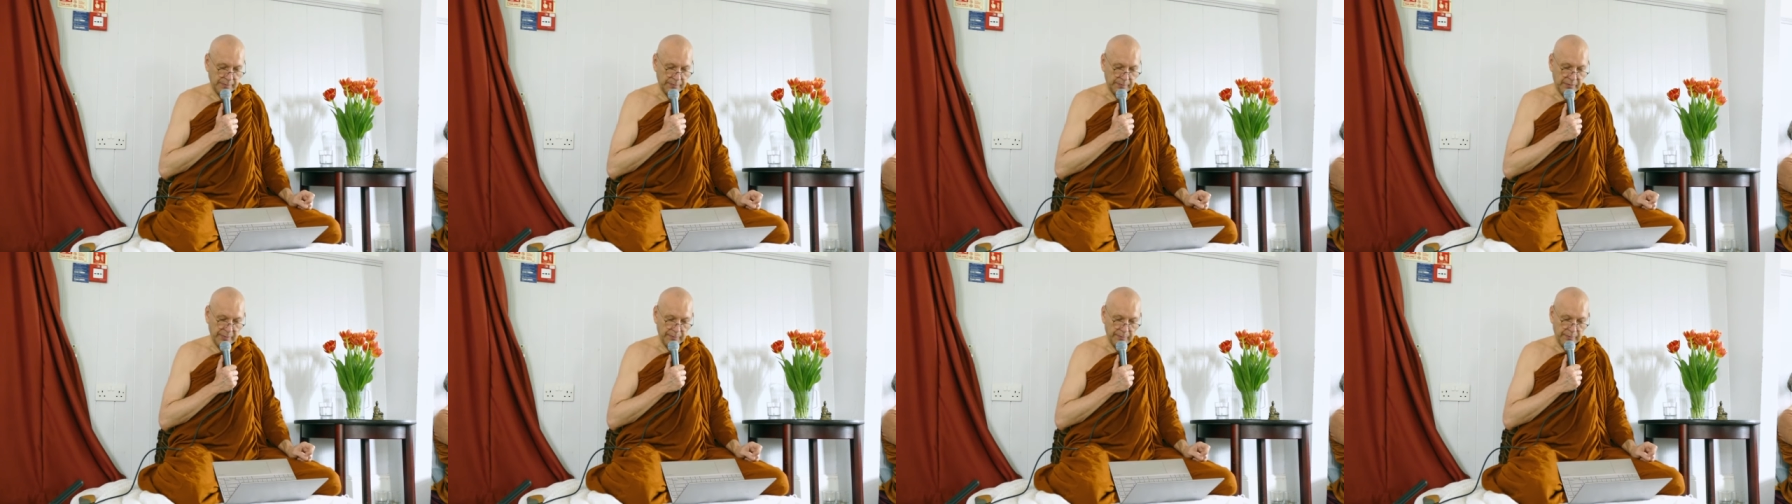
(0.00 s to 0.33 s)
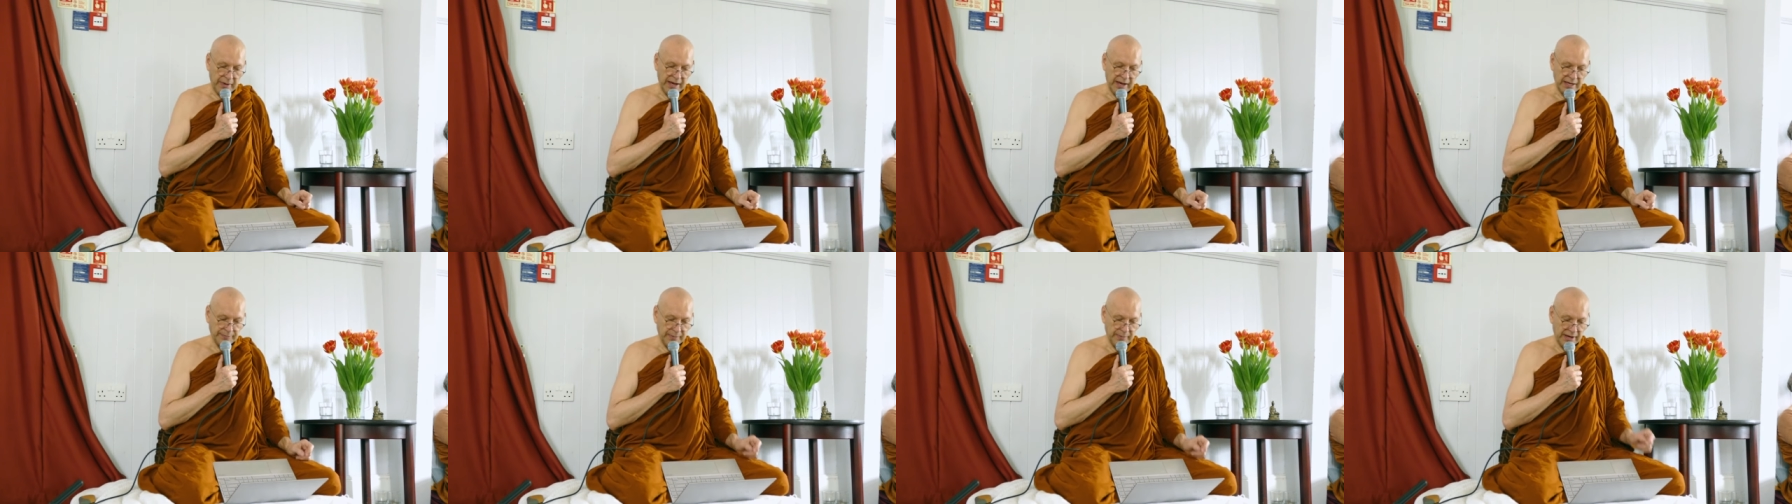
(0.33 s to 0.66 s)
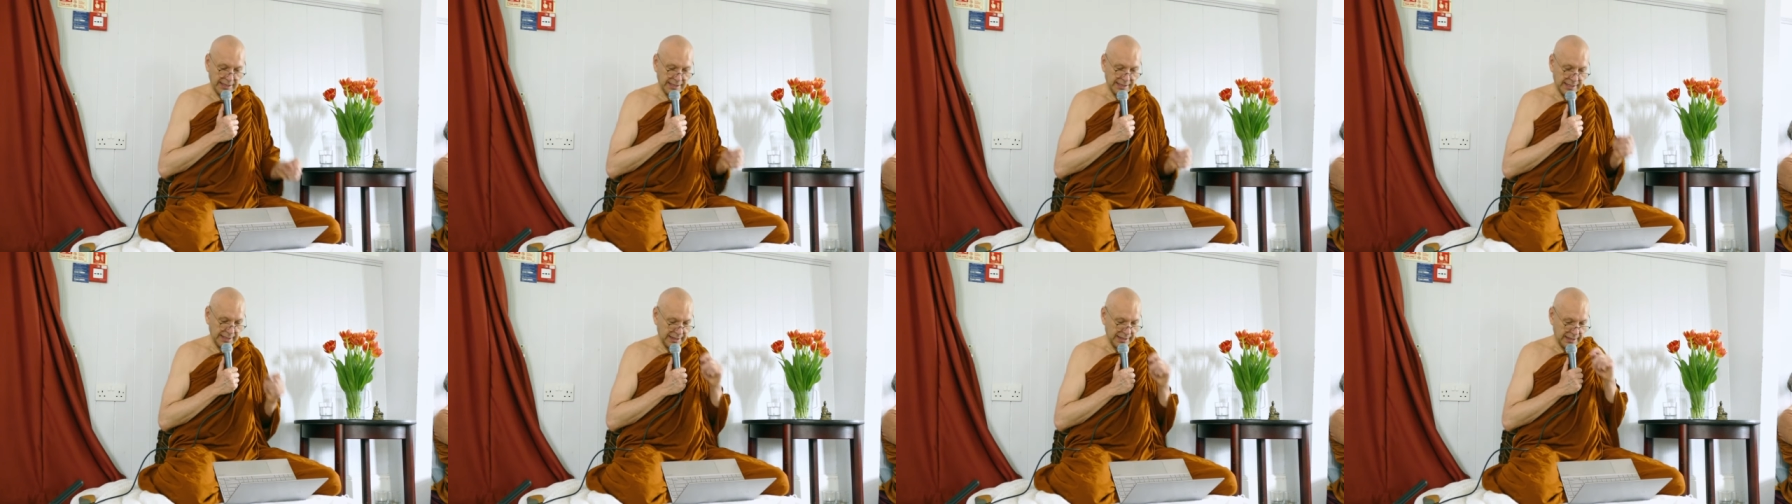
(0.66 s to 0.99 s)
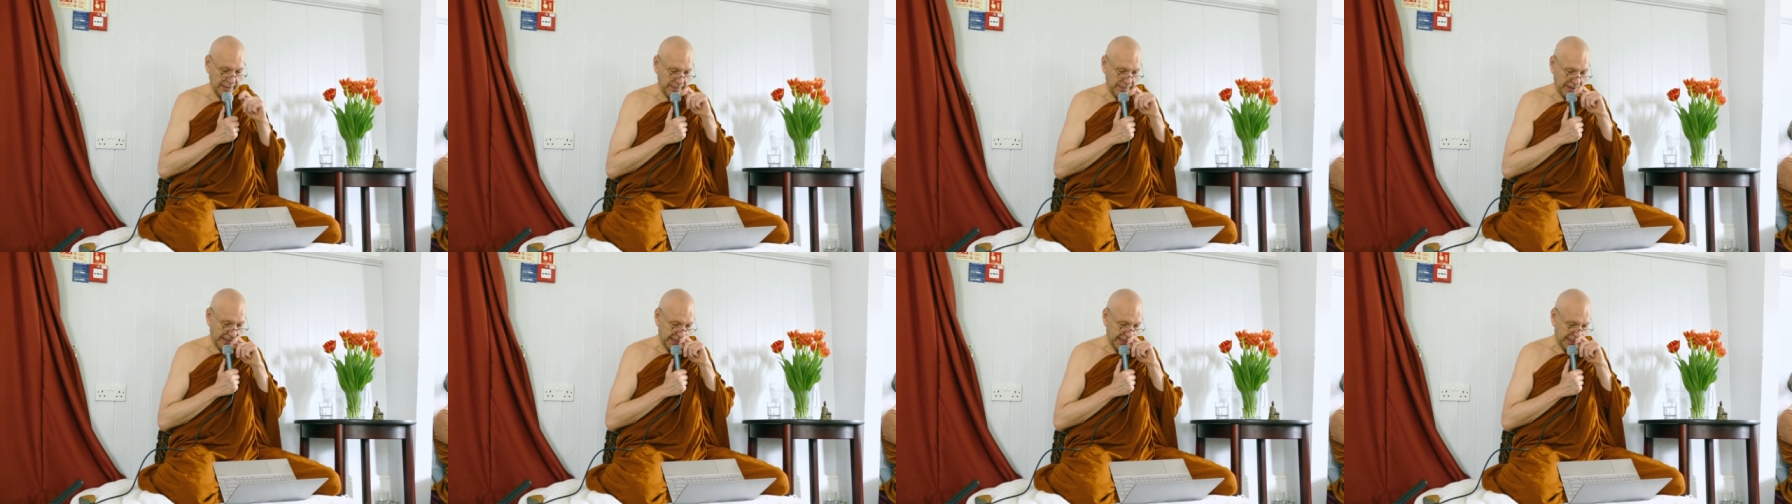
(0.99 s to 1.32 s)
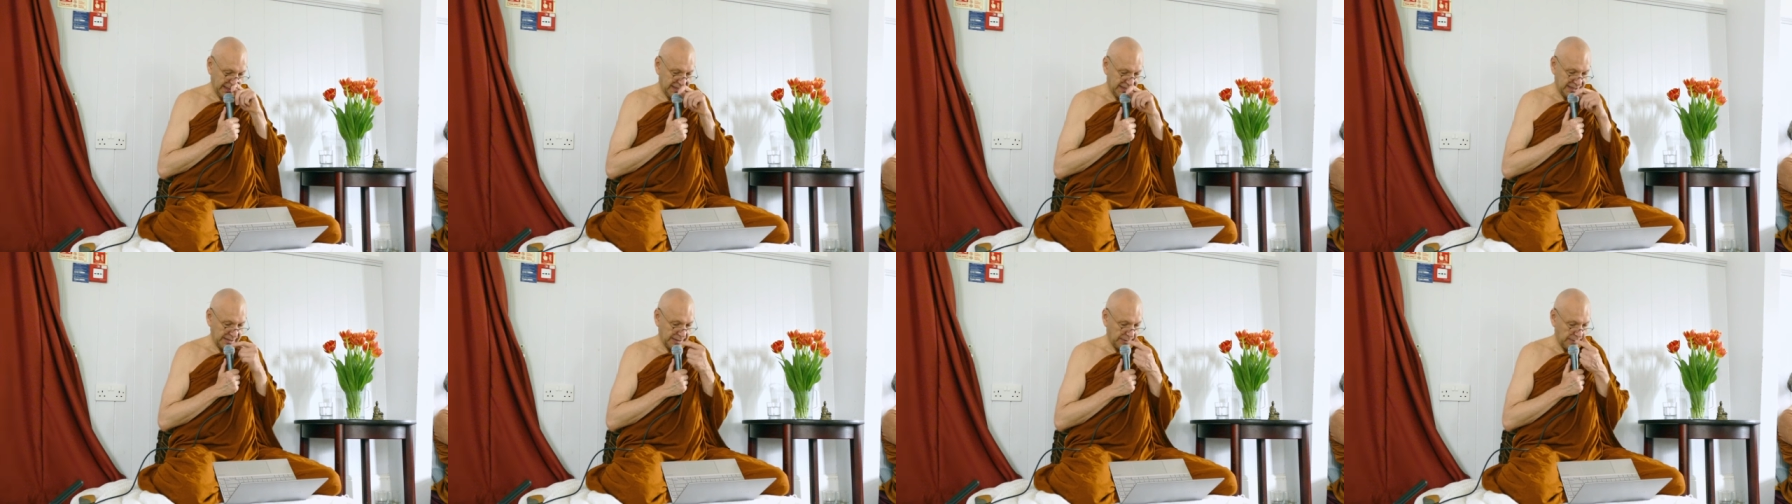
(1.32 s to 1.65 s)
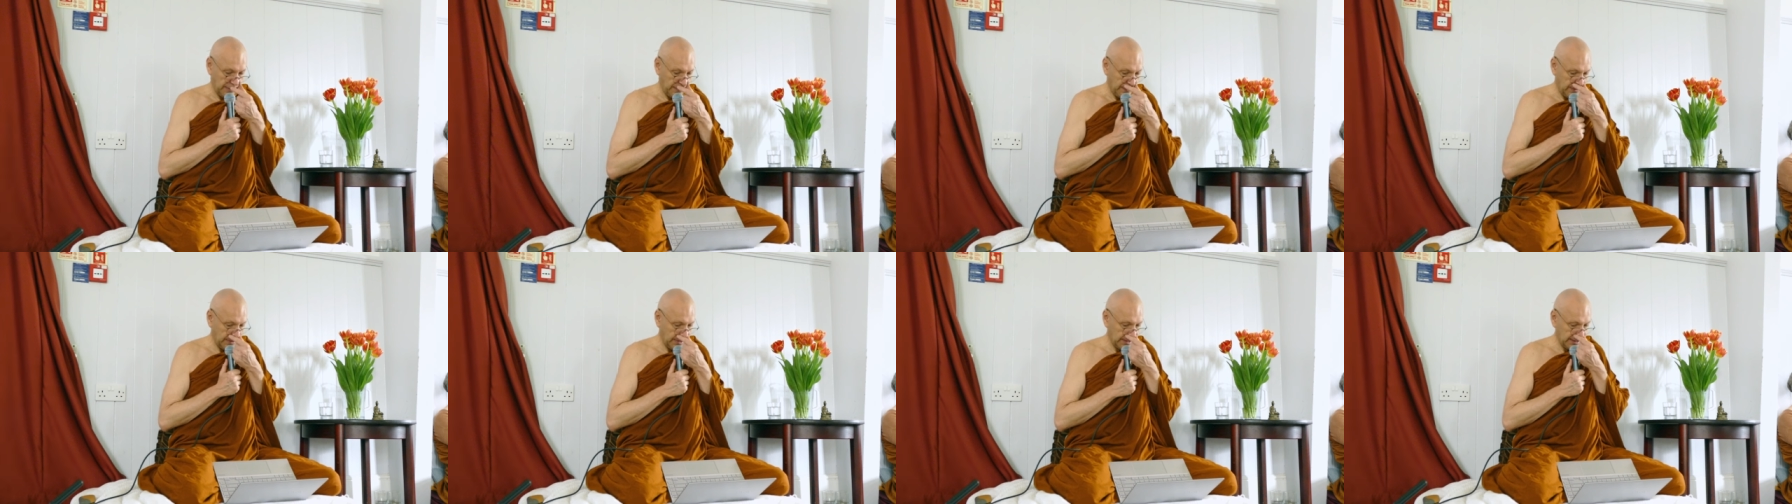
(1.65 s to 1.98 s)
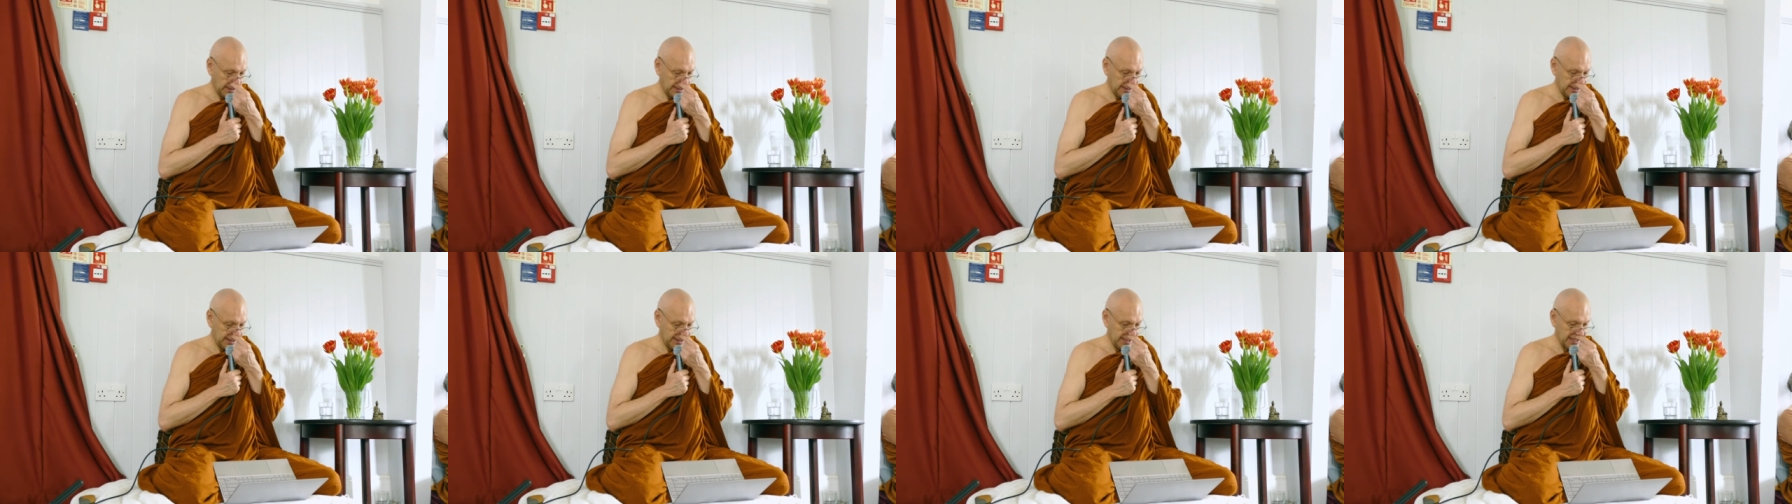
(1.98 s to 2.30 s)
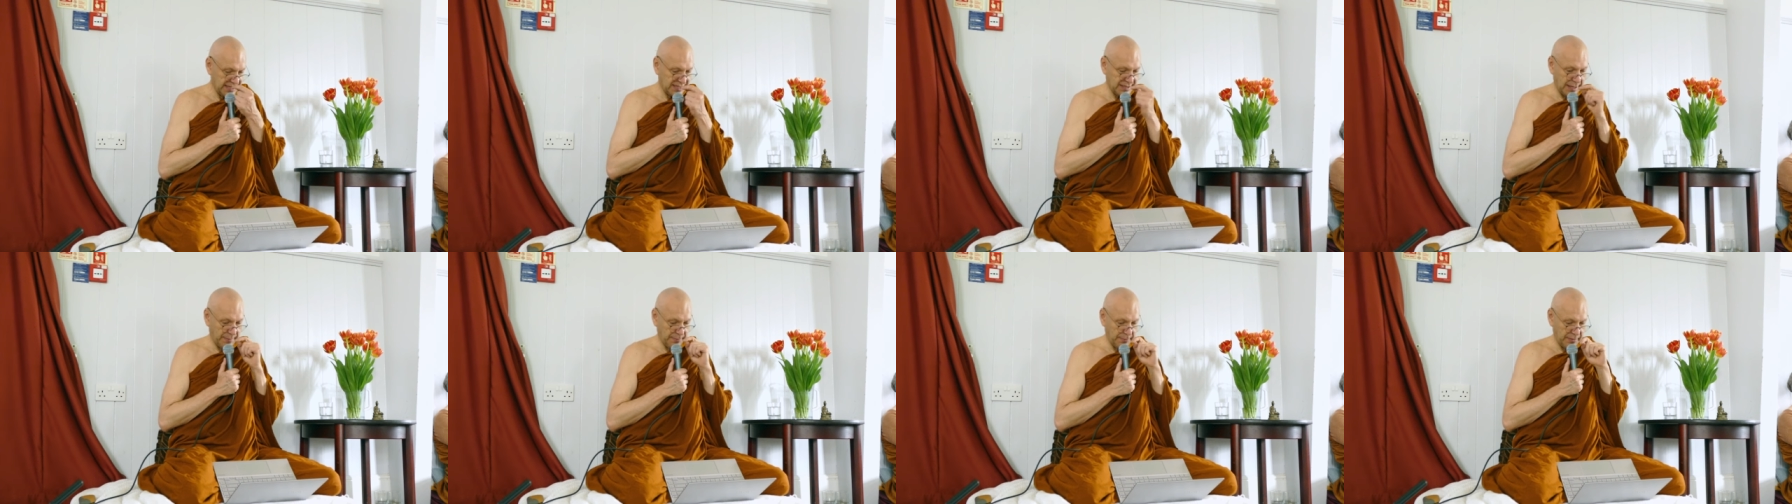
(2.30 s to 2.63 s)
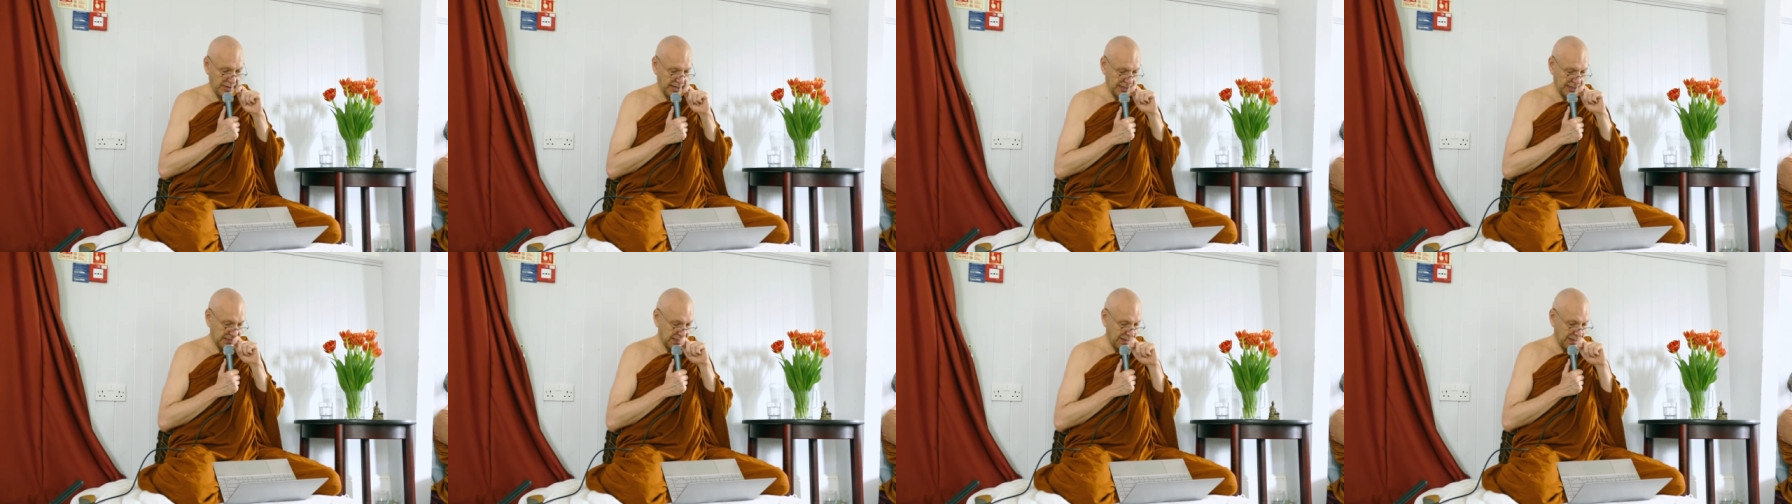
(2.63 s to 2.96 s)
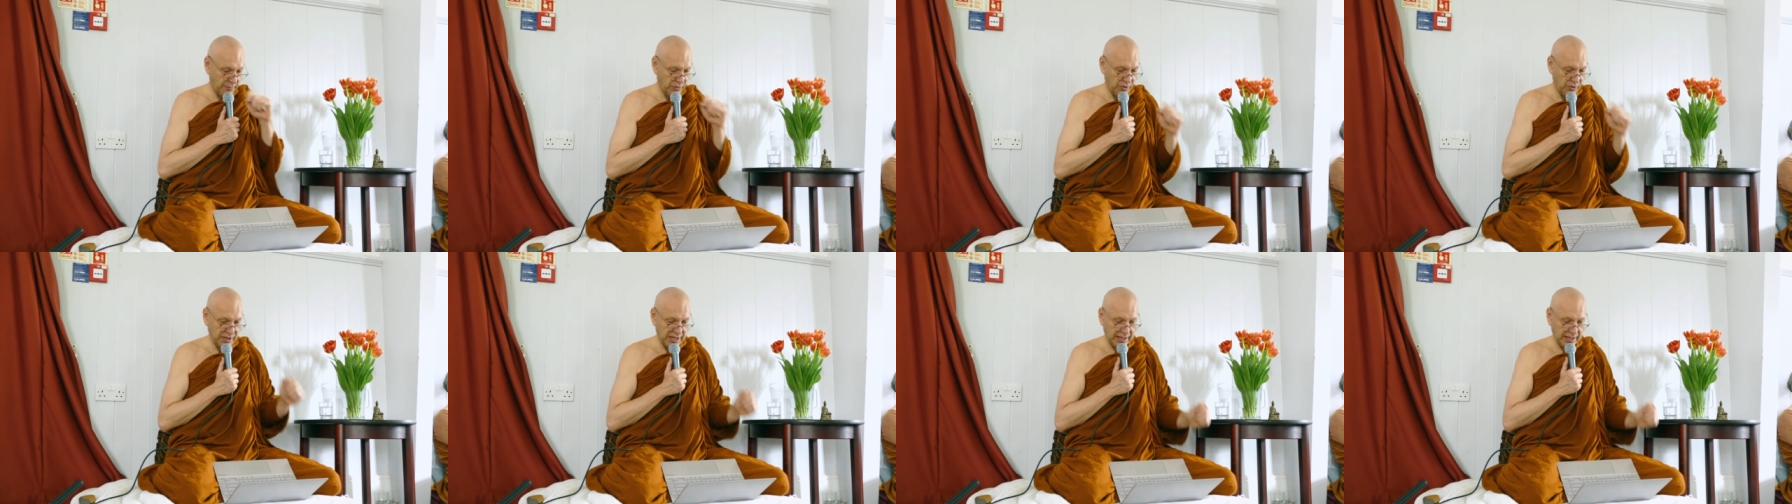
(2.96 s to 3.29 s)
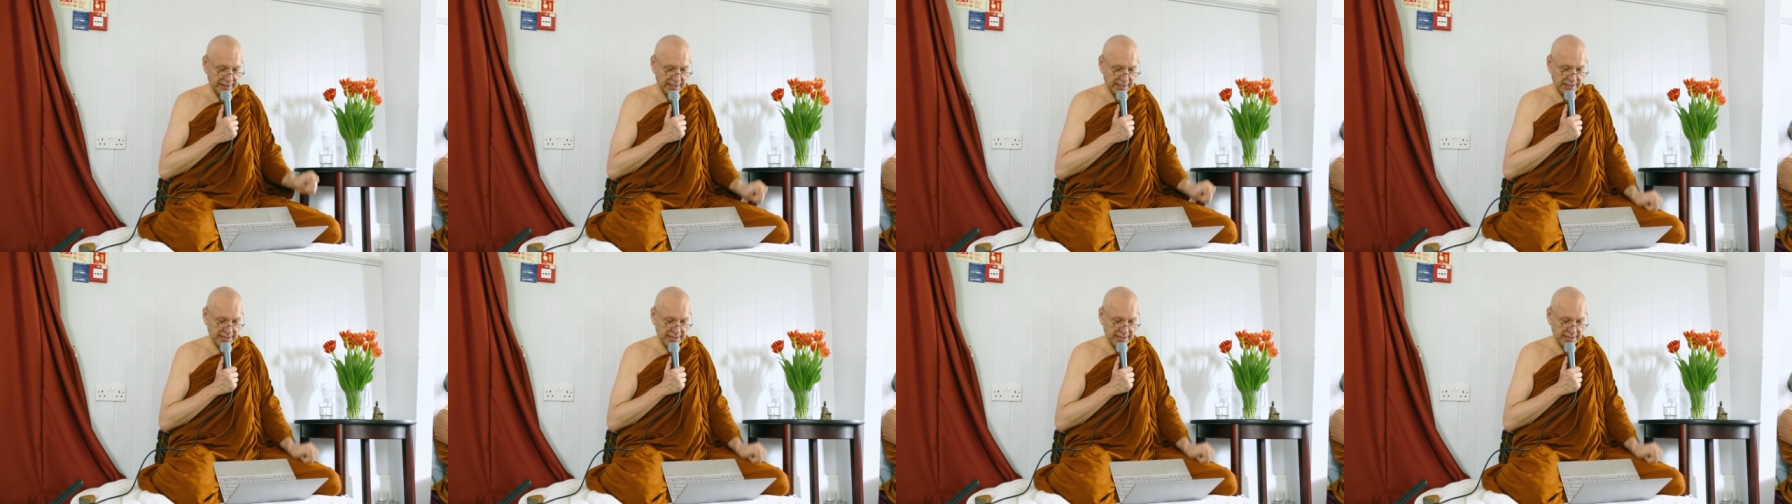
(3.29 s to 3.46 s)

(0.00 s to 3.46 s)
basically means this is the Samma Sambuddha.